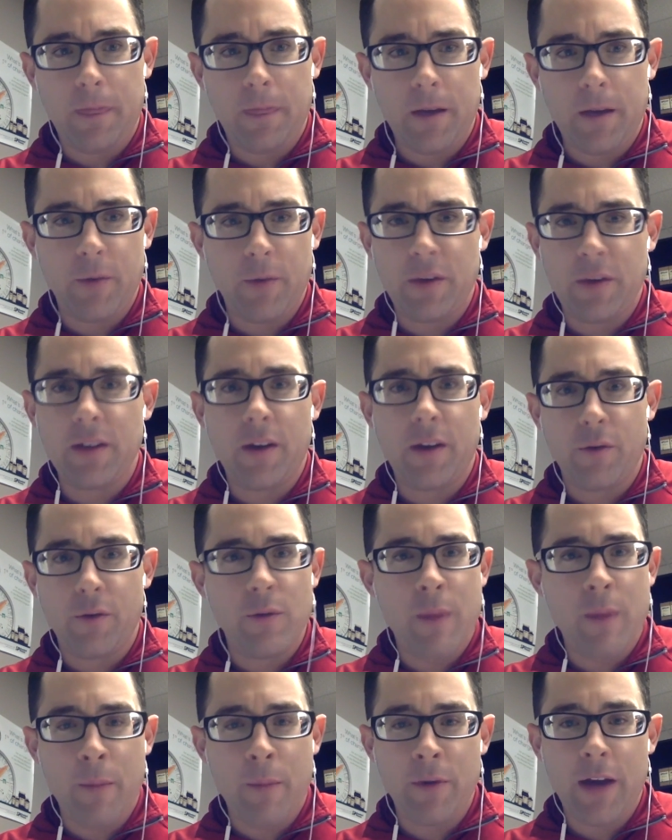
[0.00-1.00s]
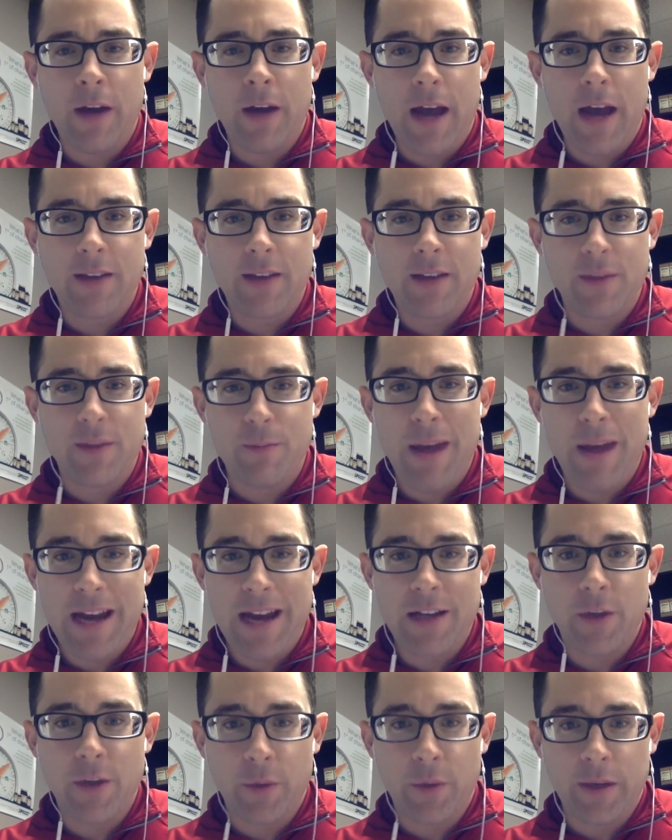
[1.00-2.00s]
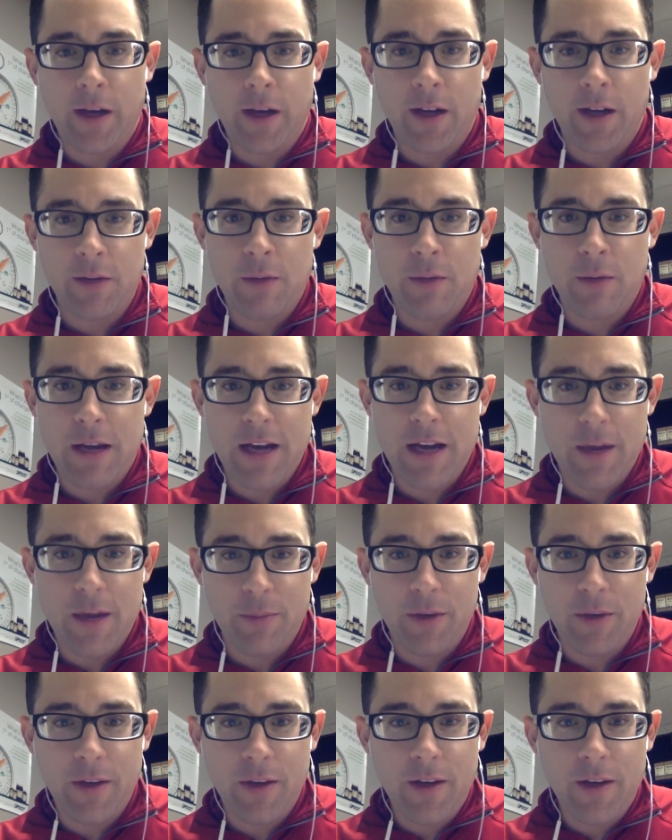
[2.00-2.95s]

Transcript: remembered I had some pain going in my hip.